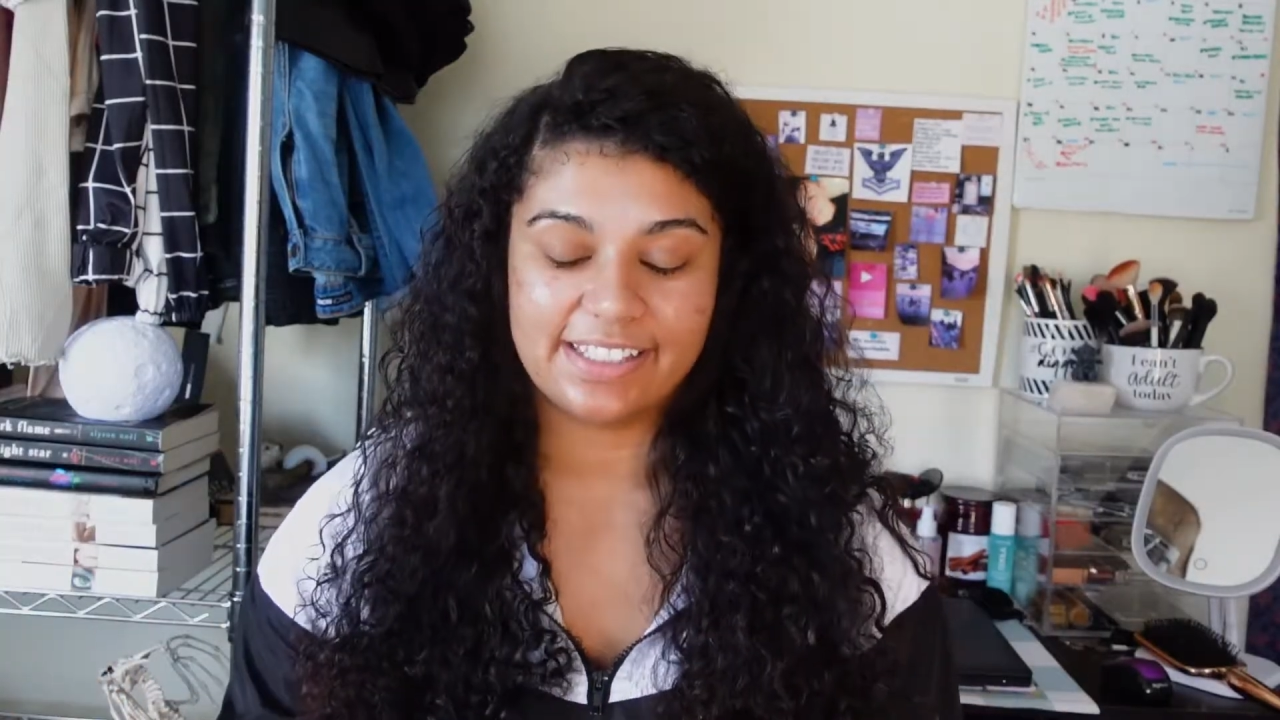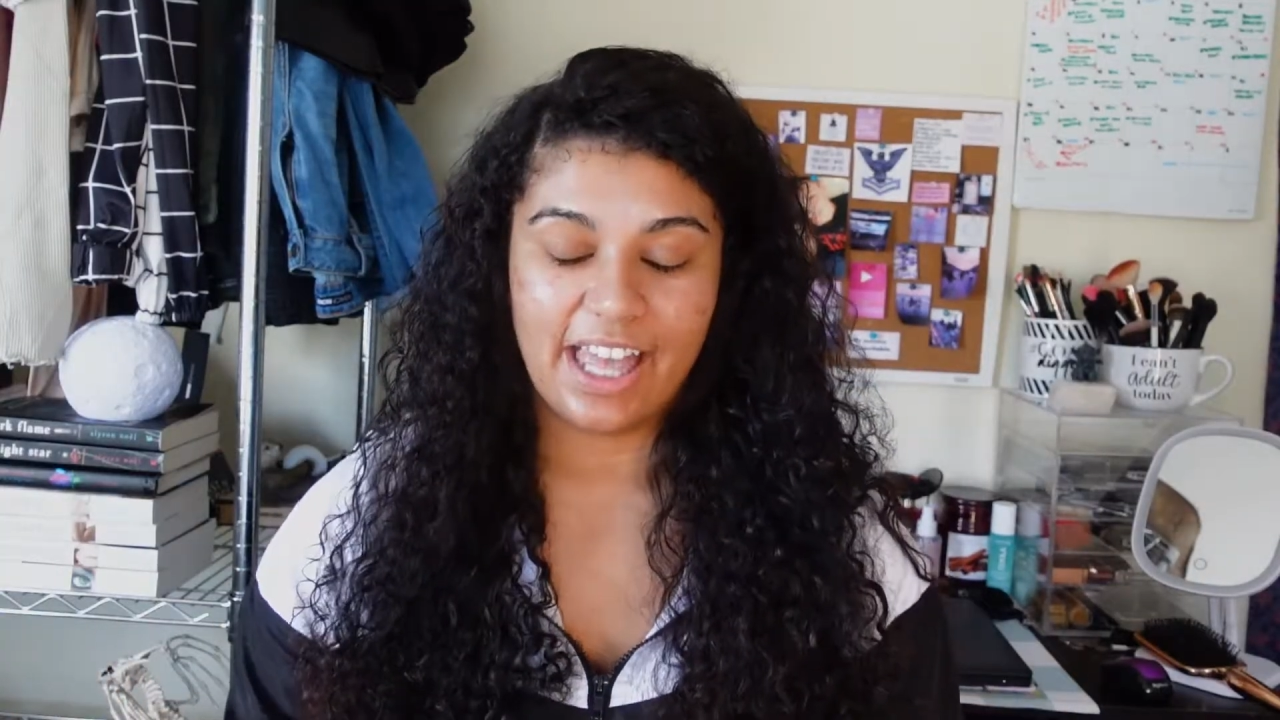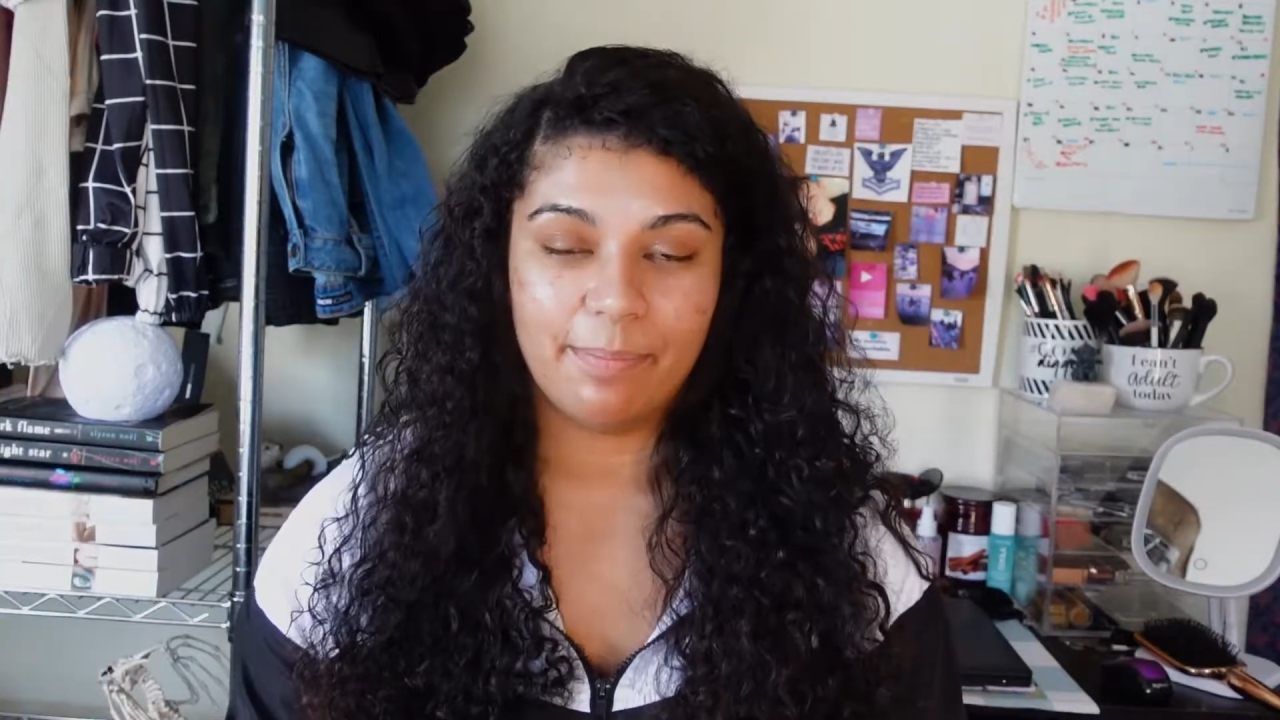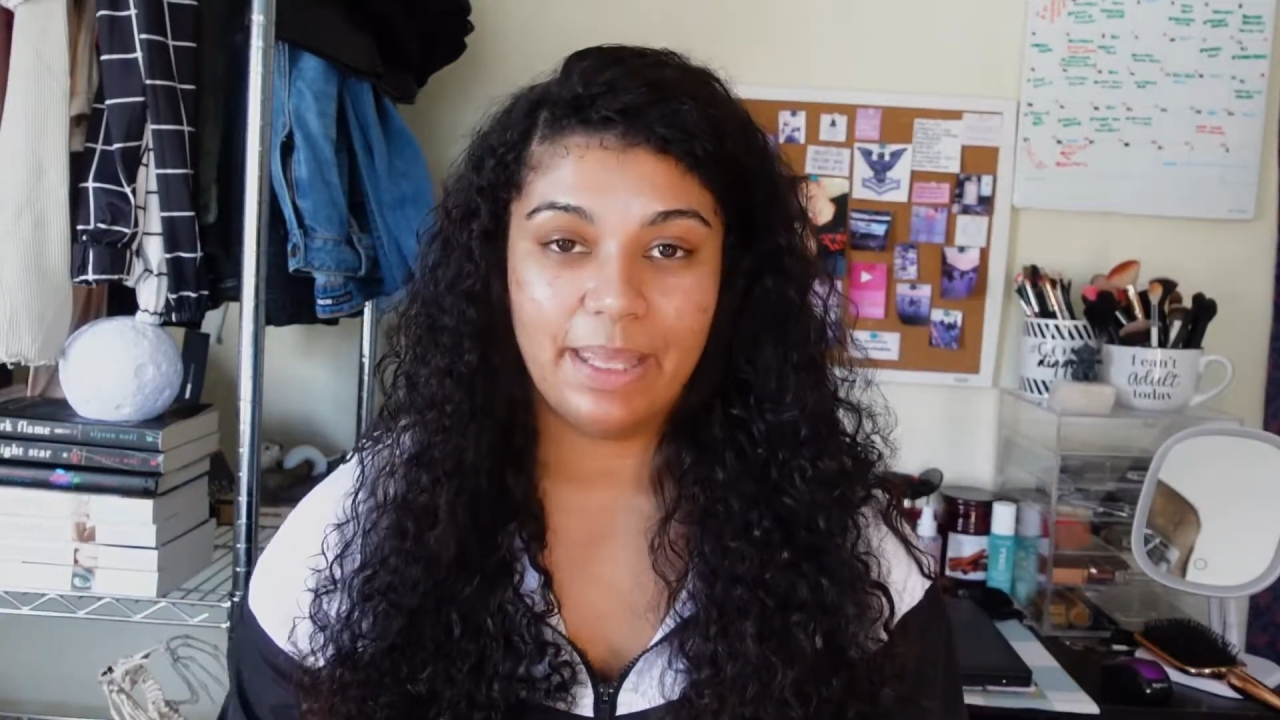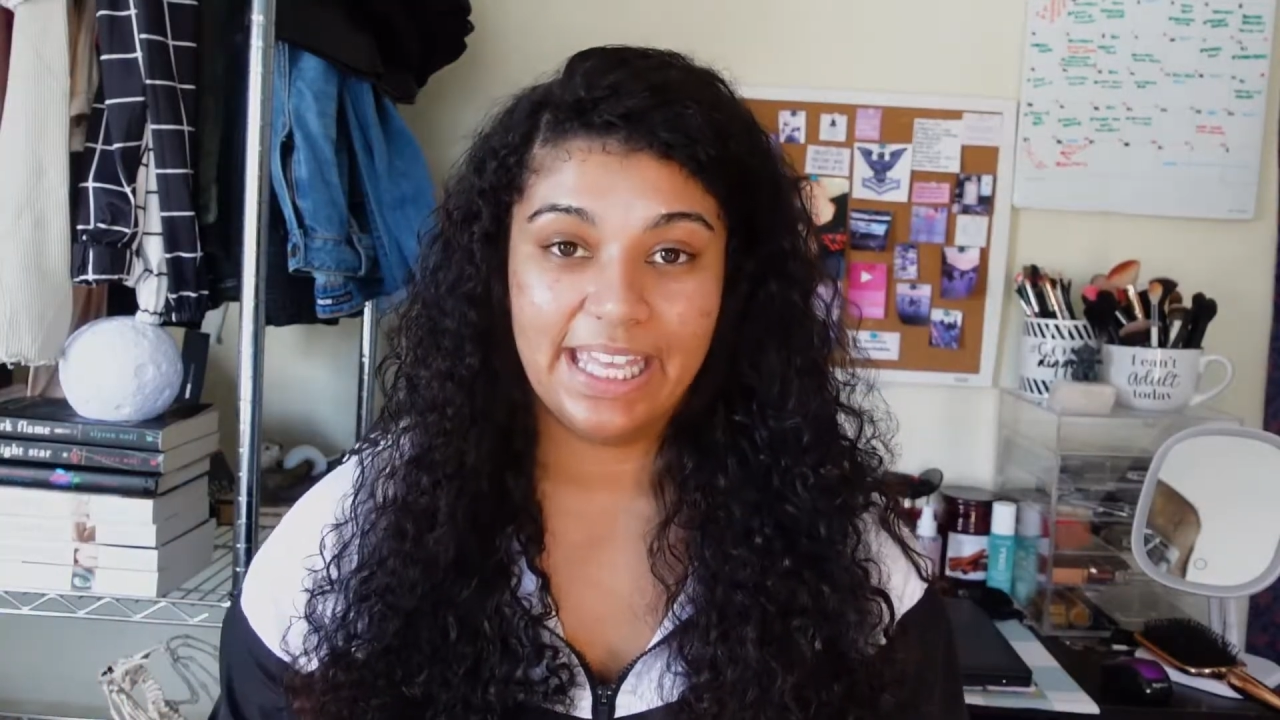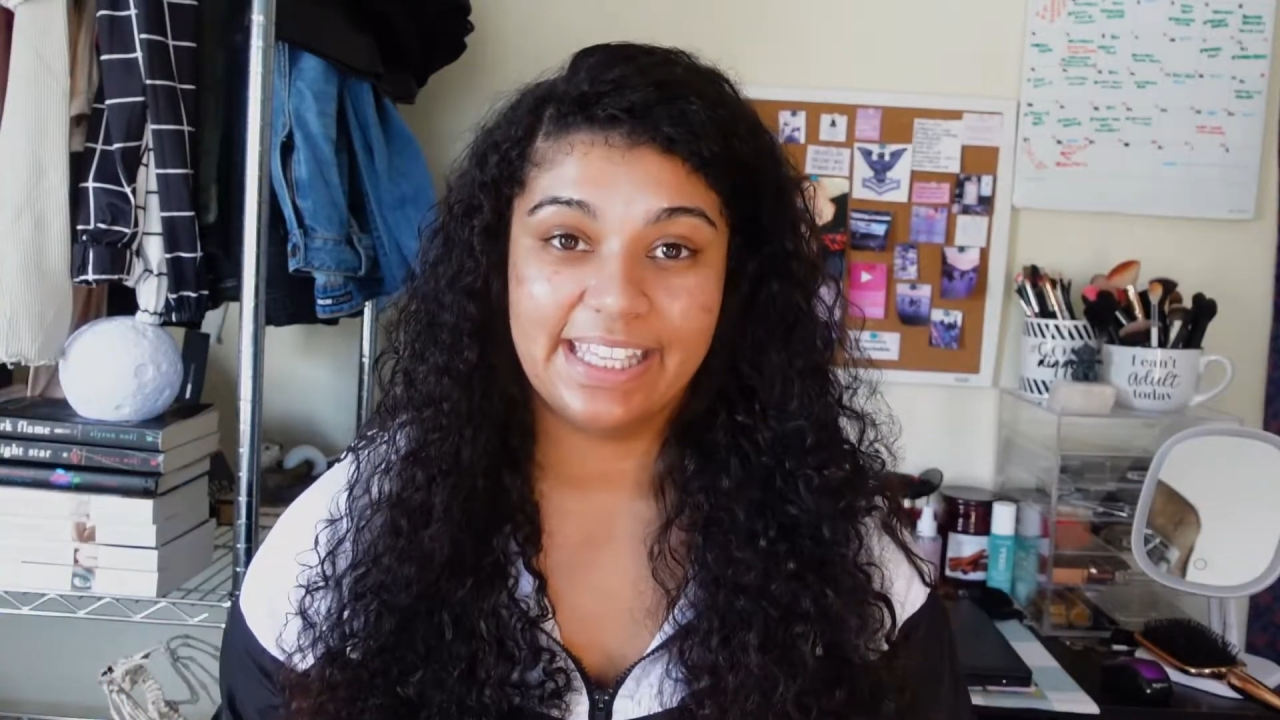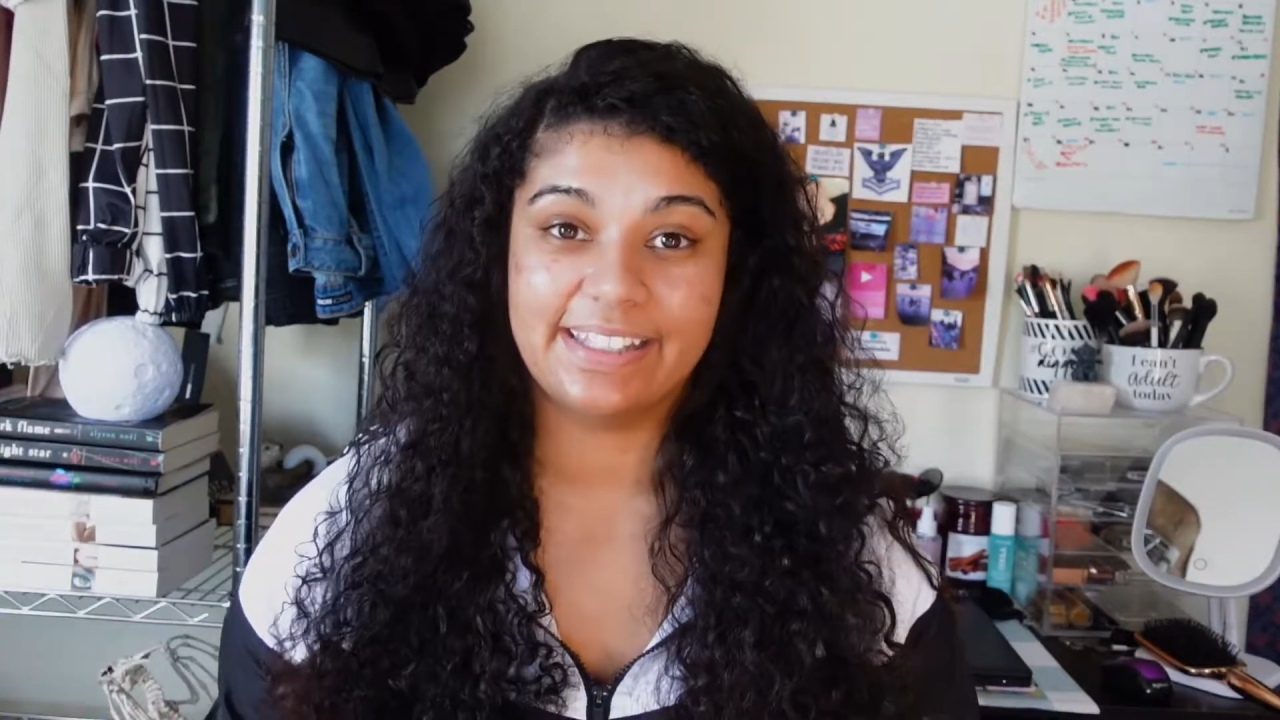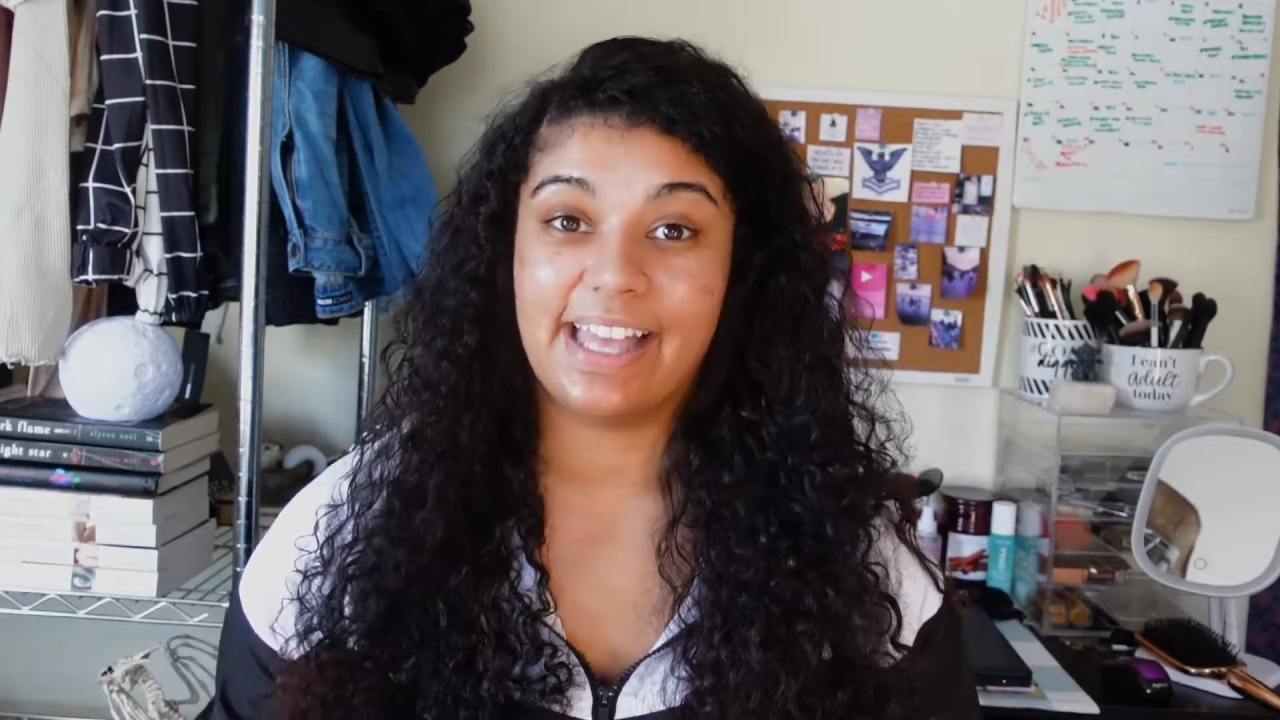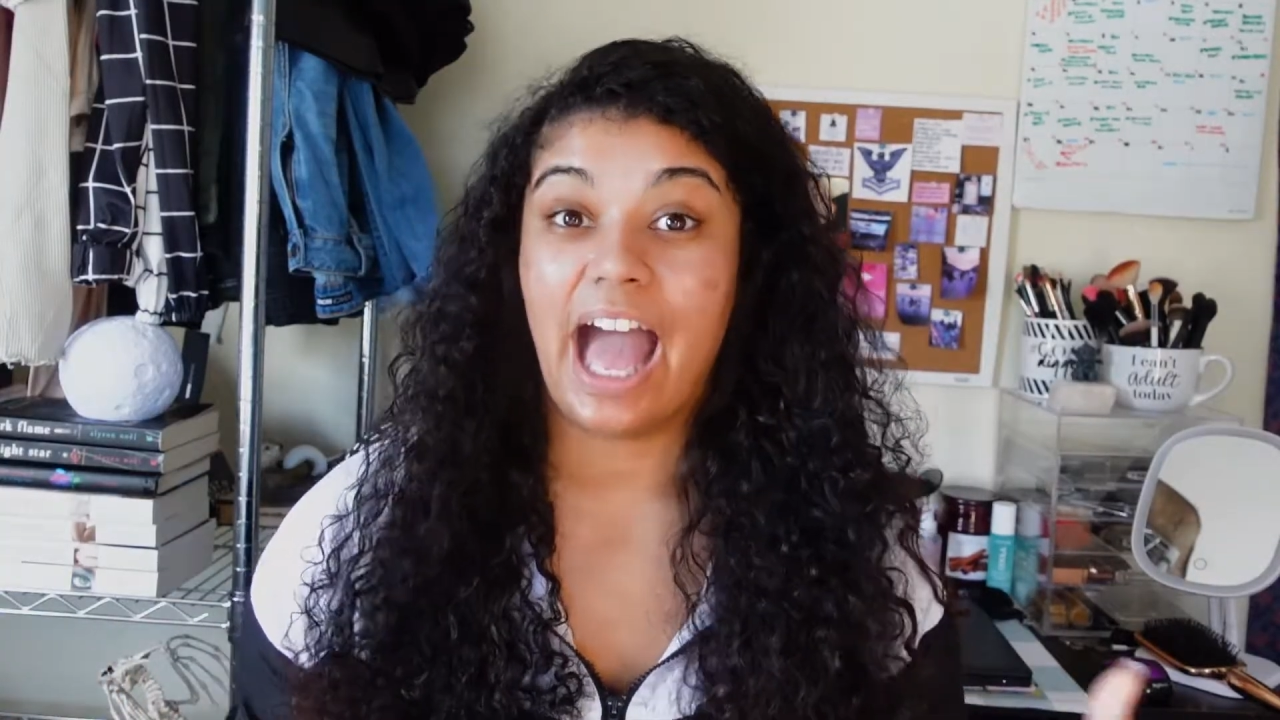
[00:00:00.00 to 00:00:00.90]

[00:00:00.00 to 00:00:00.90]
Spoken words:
step is